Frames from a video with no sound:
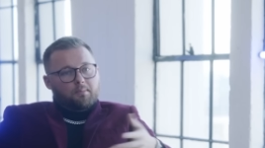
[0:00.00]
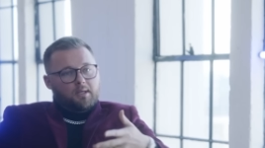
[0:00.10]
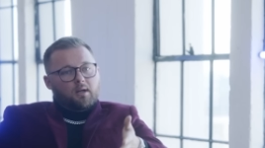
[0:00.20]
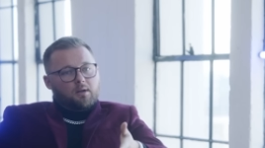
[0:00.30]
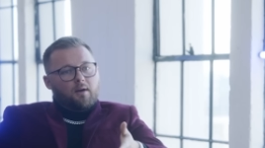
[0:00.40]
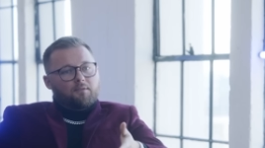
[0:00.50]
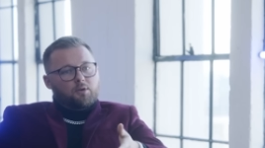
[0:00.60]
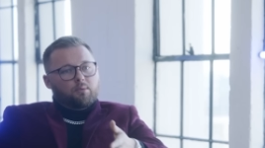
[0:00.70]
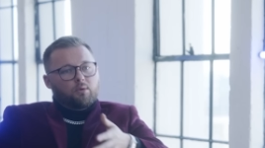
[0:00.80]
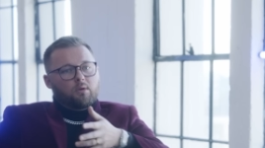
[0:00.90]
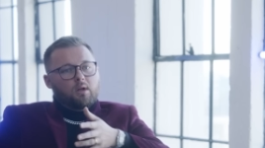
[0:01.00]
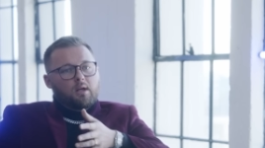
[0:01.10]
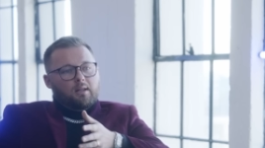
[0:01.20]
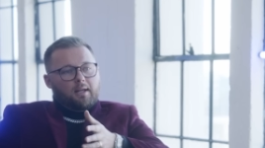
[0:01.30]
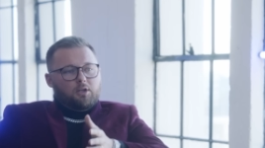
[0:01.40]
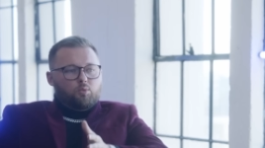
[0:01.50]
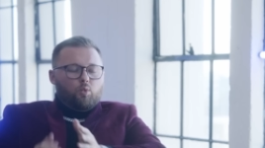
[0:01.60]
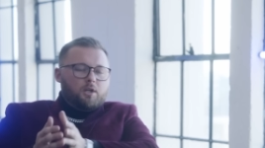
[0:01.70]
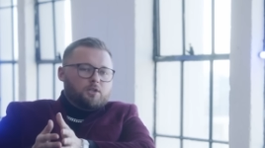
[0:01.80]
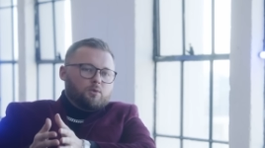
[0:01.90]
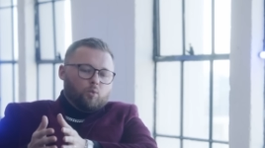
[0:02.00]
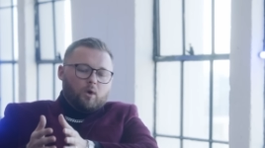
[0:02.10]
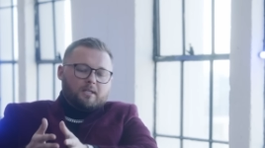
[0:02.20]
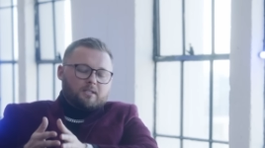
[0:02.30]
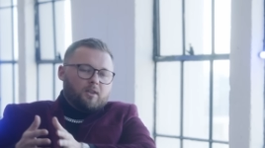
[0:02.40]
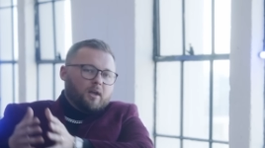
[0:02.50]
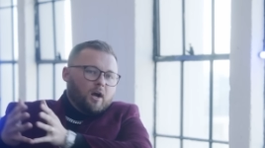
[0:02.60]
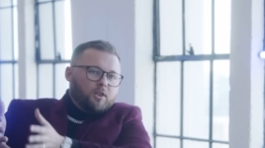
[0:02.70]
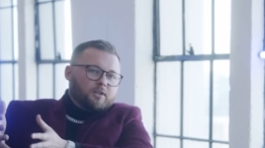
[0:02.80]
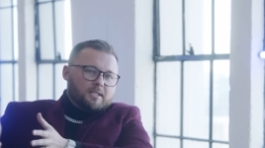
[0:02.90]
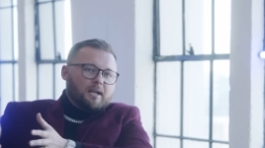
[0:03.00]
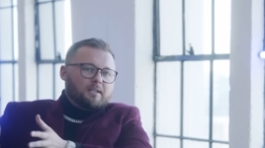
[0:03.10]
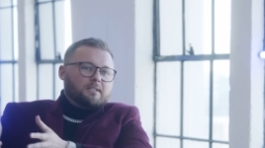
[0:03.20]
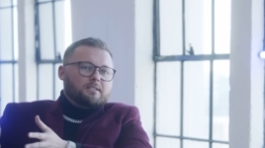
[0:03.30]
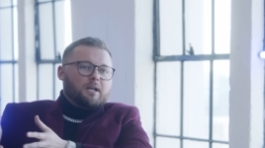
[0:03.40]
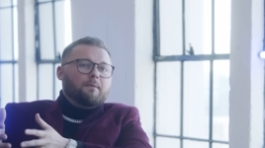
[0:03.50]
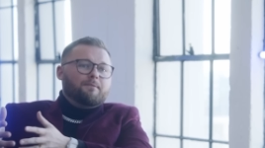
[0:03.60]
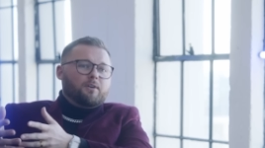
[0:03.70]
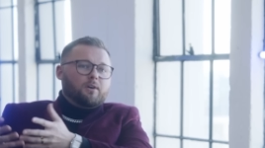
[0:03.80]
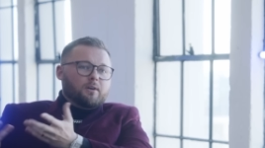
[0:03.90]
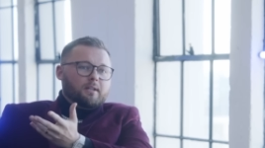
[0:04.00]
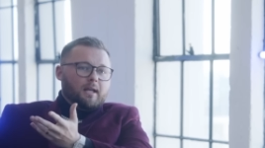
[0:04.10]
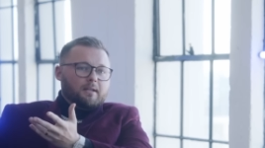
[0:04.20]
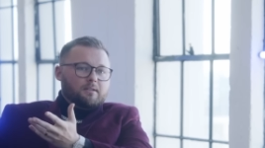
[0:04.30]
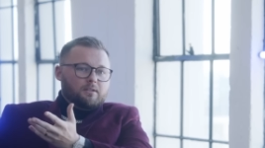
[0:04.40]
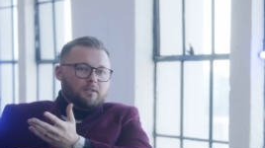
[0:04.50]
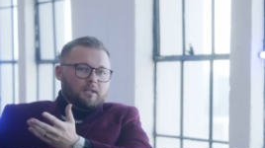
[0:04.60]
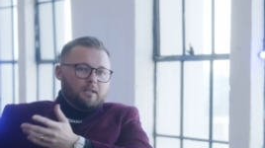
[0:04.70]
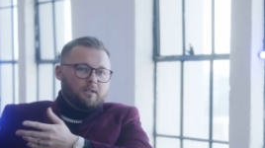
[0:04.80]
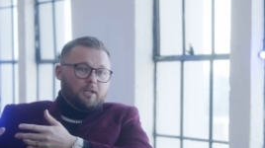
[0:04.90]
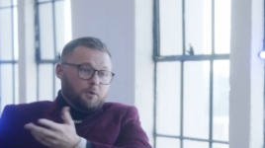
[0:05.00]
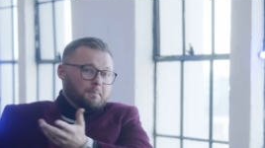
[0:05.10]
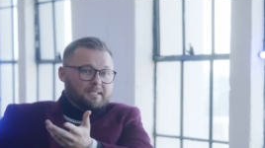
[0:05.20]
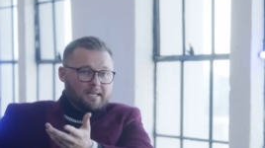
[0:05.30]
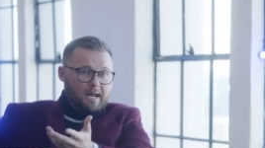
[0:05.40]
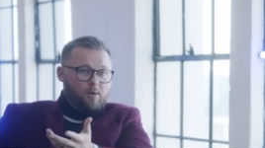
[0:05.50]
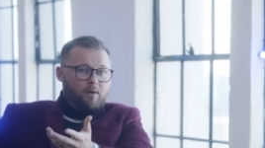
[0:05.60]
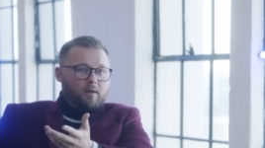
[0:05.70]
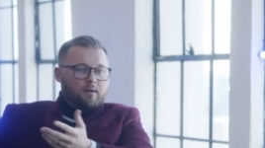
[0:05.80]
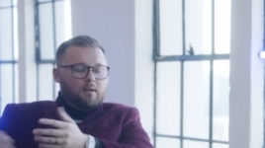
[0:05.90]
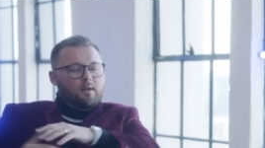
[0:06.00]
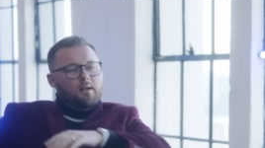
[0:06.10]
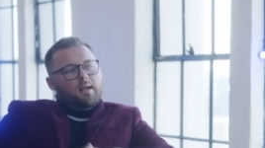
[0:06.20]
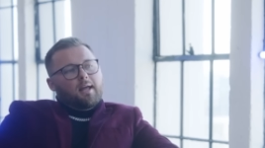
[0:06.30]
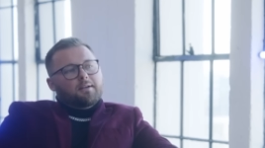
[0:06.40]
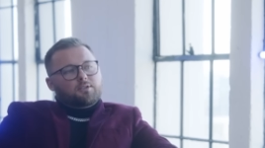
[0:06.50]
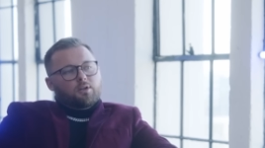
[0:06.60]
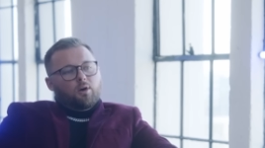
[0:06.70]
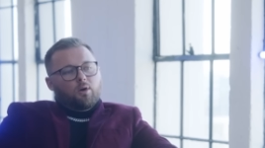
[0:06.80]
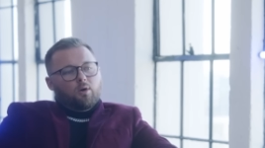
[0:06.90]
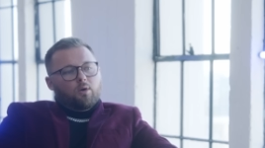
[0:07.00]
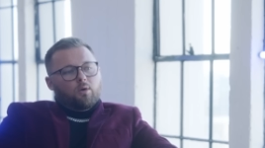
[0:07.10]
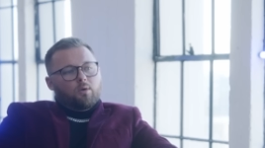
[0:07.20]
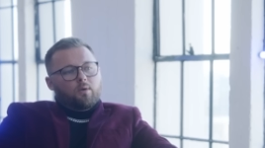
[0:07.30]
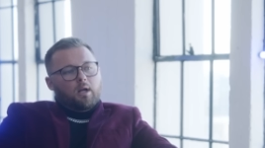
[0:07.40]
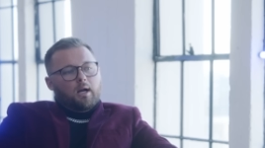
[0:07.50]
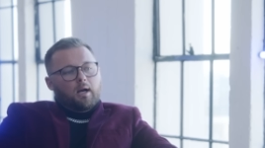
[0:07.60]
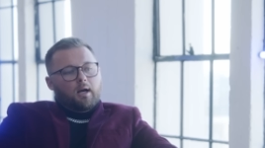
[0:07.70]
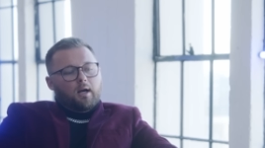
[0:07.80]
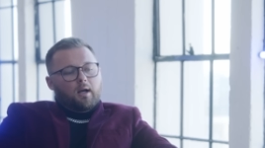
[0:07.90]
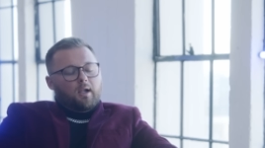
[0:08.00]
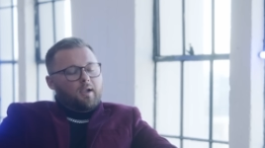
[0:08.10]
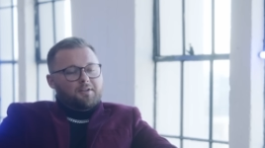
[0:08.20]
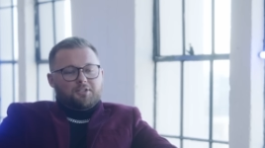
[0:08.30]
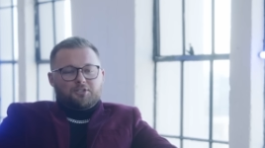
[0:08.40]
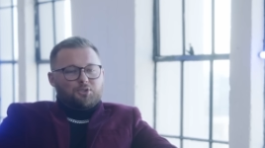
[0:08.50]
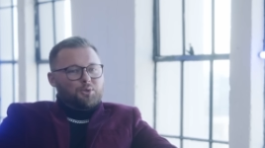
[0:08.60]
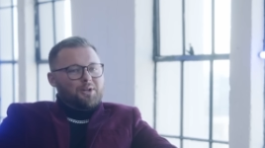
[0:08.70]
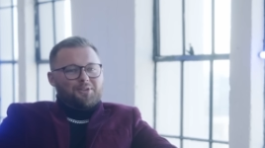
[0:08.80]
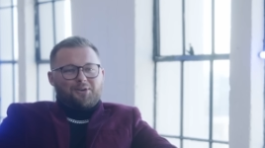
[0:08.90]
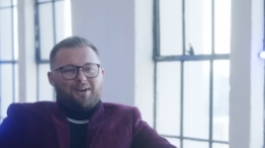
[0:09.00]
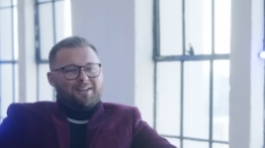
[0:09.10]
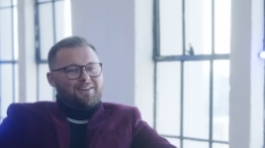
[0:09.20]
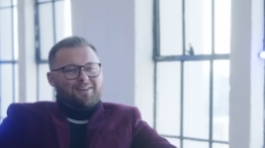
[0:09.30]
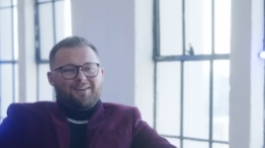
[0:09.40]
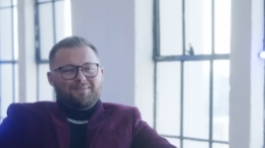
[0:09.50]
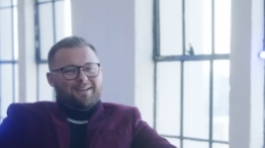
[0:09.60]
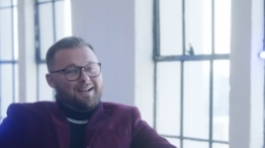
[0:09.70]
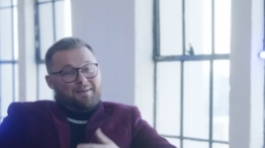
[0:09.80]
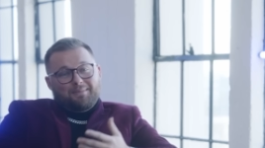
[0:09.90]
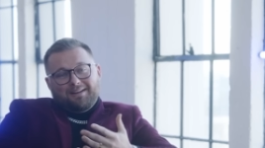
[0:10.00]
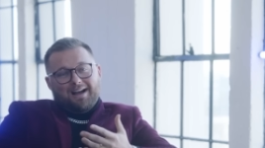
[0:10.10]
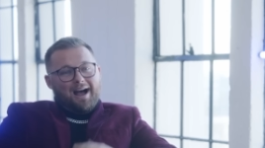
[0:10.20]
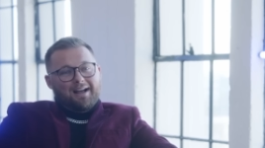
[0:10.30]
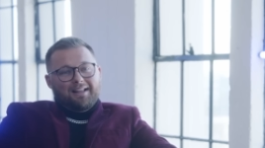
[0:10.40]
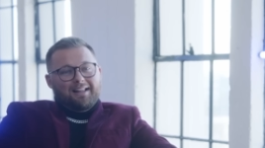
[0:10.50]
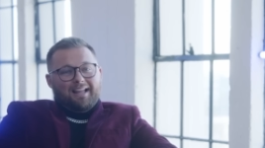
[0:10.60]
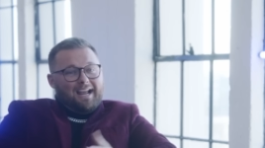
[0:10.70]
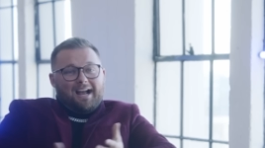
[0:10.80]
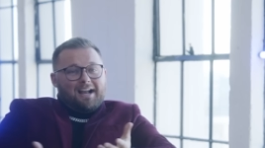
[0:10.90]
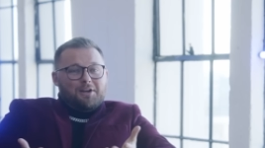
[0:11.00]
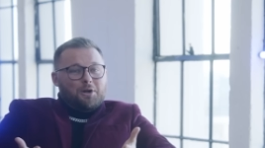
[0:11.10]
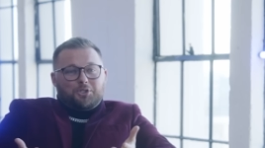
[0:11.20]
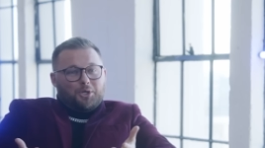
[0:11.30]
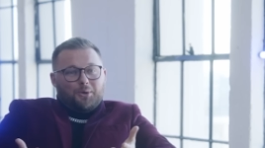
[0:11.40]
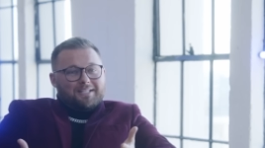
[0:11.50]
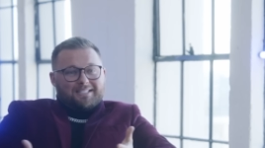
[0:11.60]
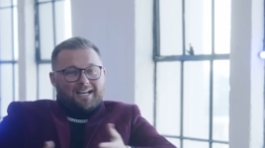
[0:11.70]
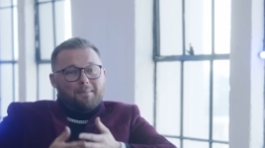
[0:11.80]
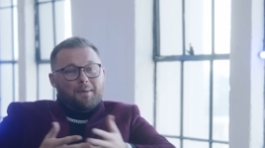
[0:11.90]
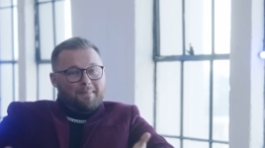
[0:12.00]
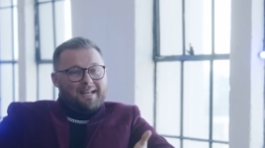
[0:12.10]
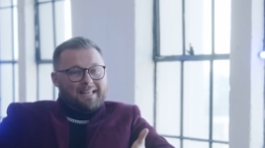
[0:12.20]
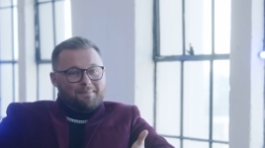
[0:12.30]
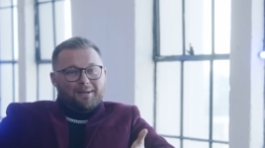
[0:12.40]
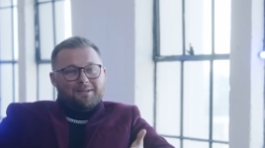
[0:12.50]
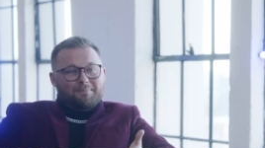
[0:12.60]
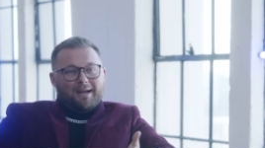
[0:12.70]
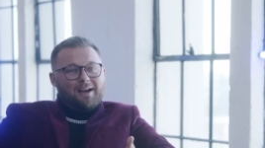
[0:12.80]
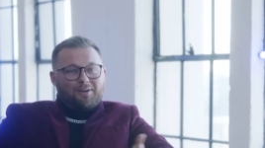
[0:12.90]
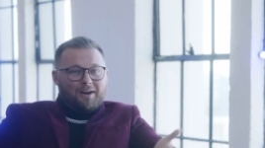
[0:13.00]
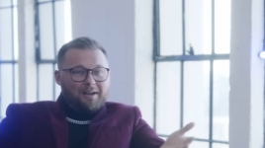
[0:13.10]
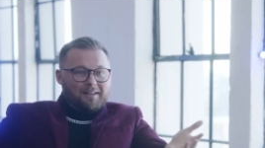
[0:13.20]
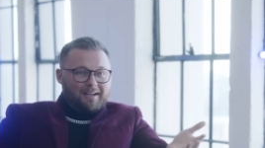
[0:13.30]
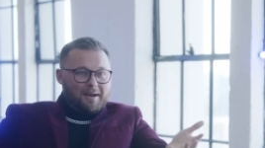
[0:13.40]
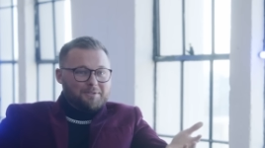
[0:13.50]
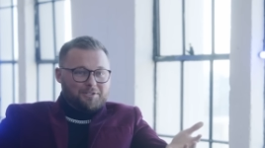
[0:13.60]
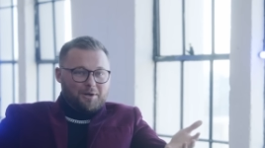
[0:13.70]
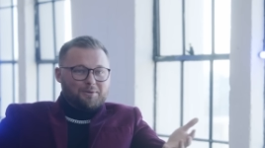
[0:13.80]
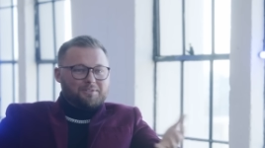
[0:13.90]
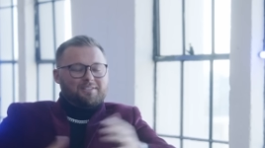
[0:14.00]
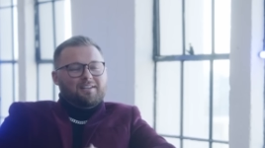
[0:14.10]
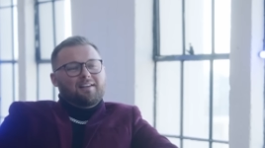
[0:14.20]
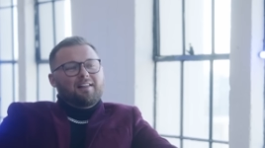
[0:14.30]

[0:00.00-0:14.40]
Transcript: being uncomfortable. Like what what is on the other side of discomfort that that you're missing out on? And so uh, just threw it on the credit card. I'm like, I'm a, like I got no choice. Like I'm gonna make that money back, or I like I'm a toast.